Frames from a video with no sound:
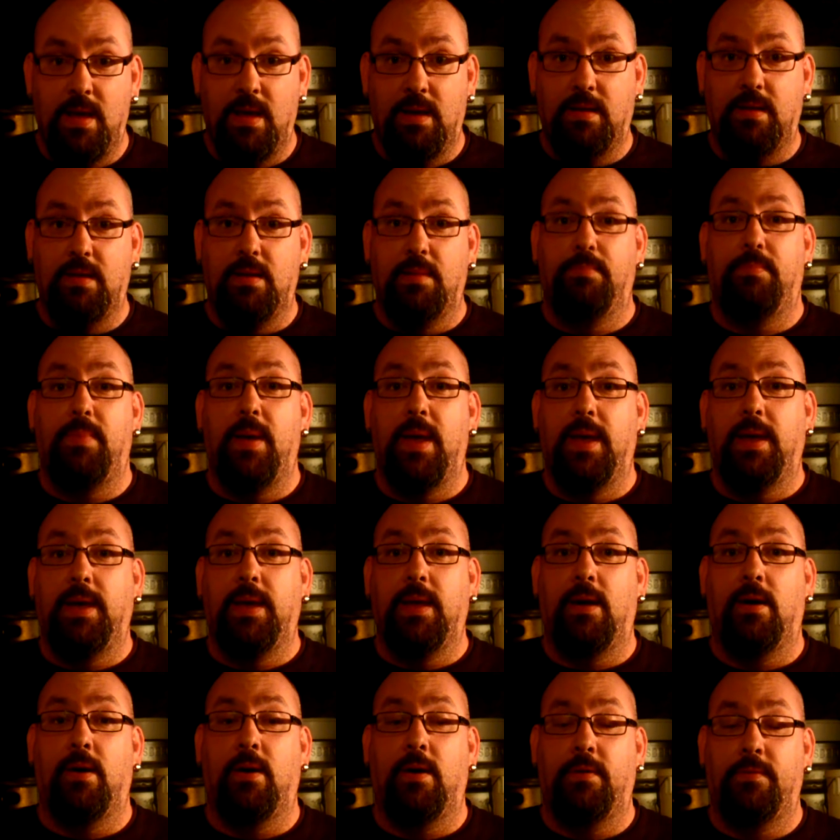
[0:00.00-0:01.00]
I'm going to bake
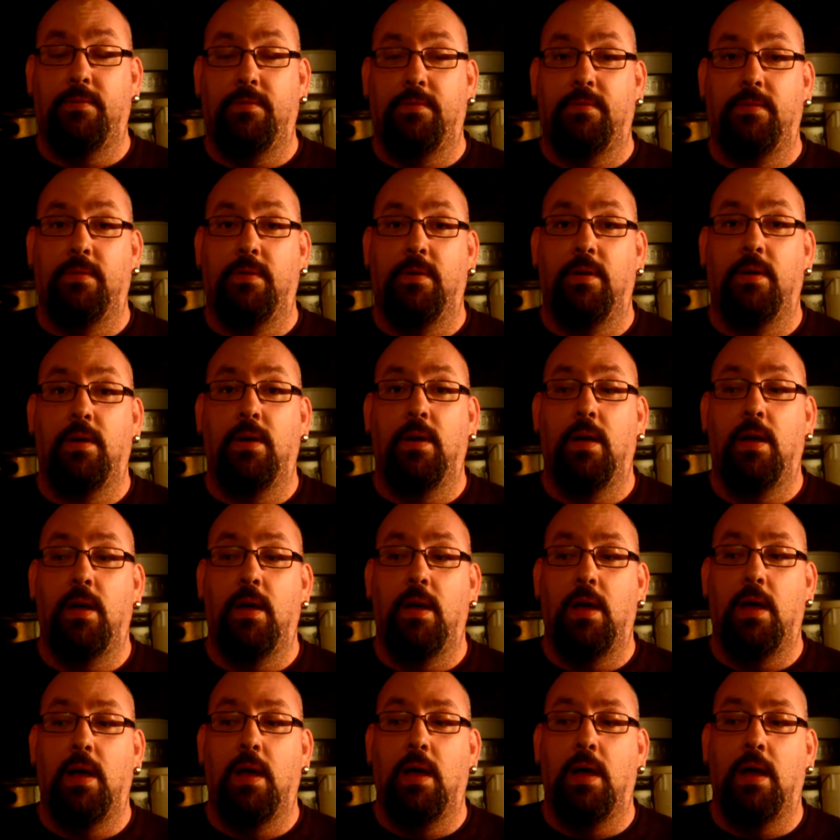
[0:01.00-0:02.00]
it off,
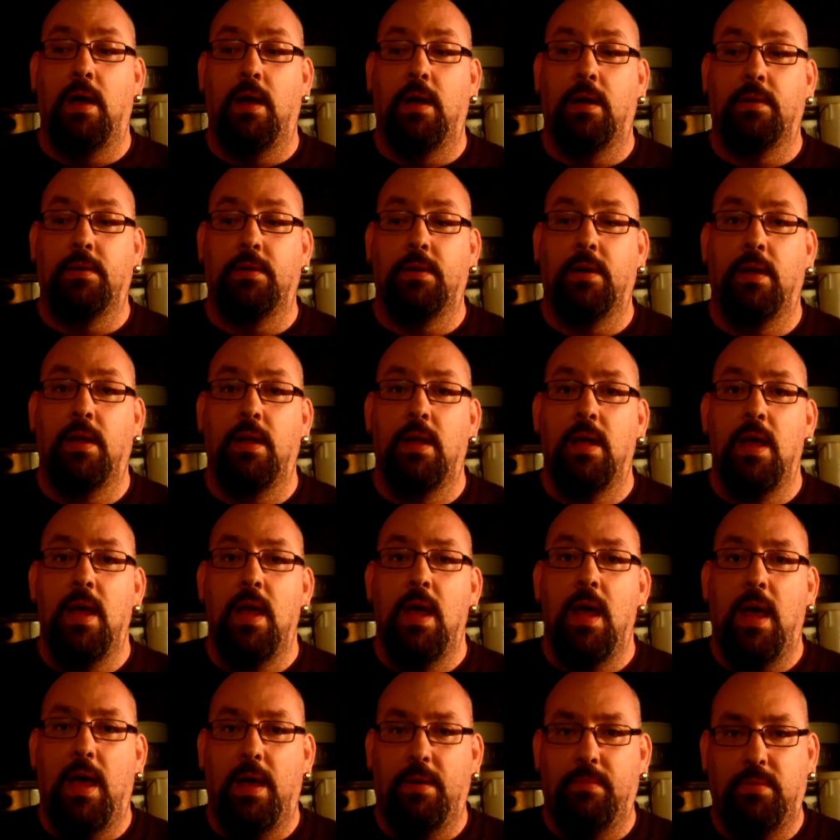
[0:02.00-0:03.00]
and
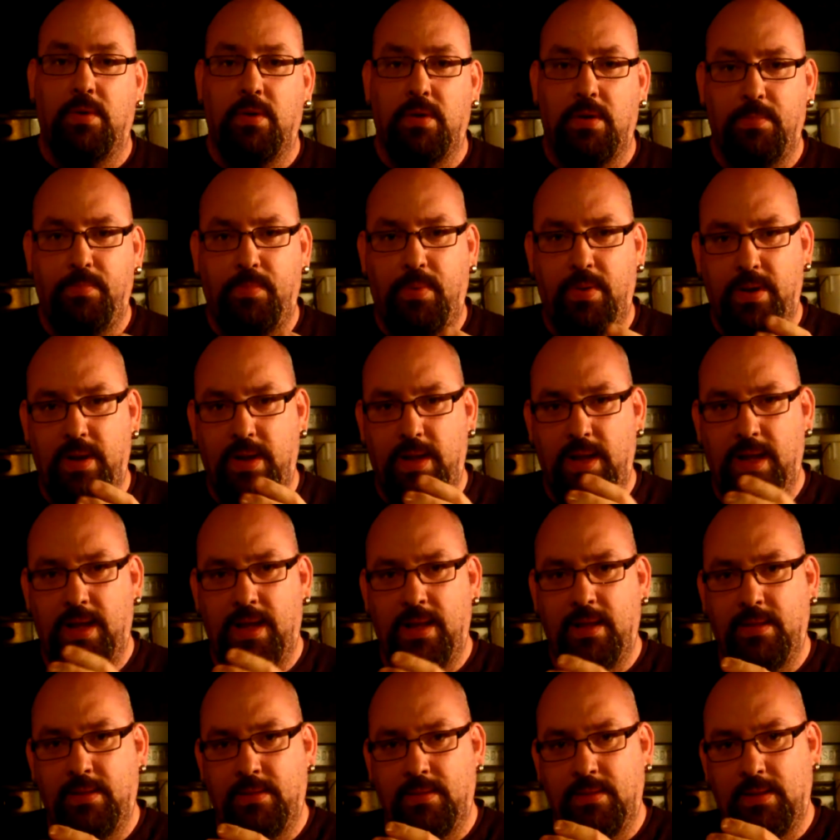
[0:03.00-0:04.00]
I'm going to put it
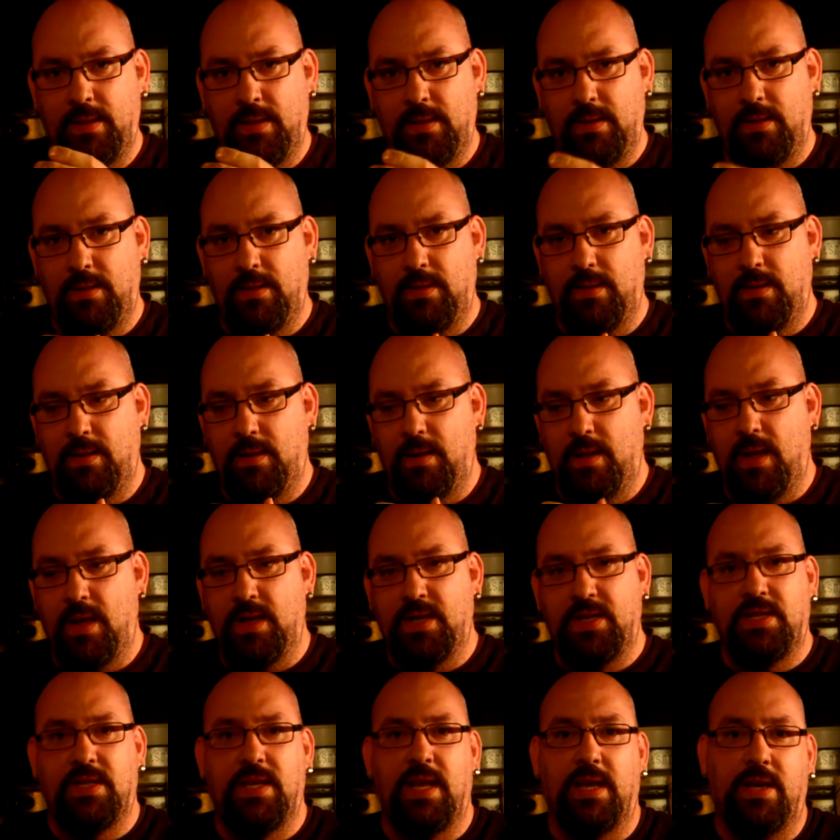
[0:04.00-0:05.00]
in
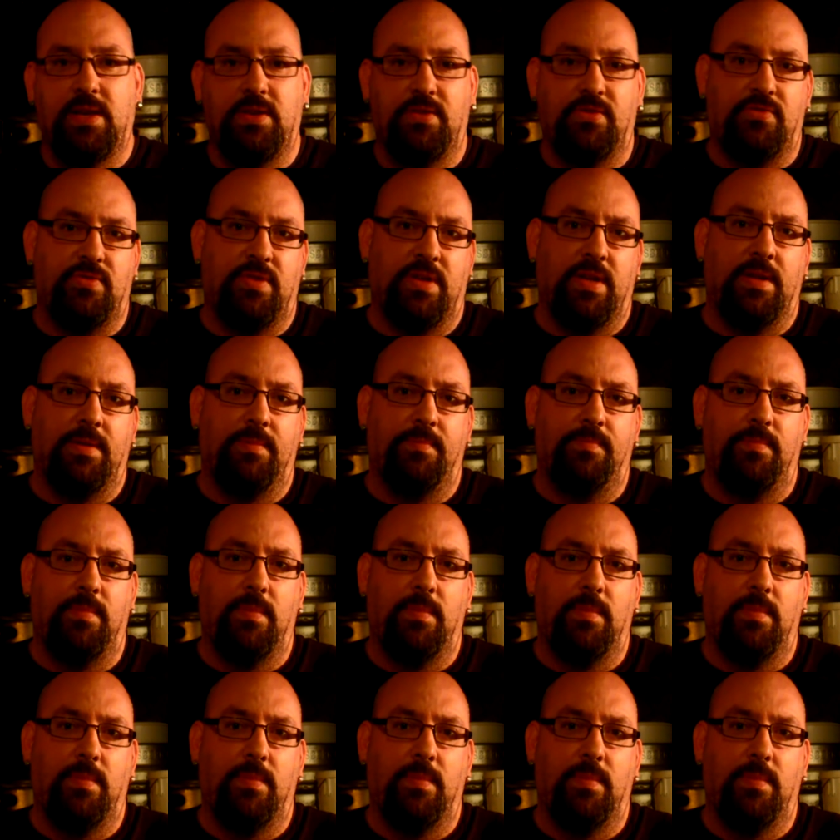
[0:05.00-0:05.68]
a secondary